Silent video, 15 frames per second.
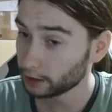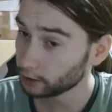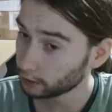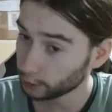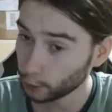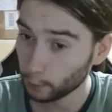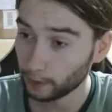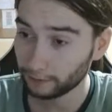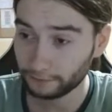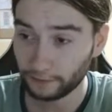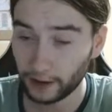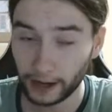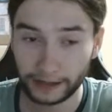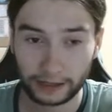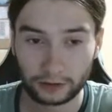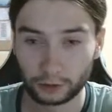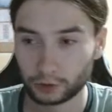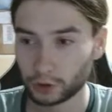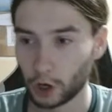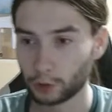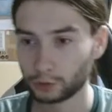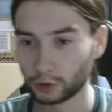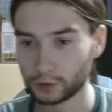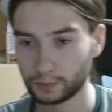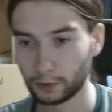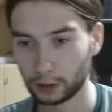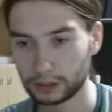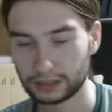you will find it on Total Sport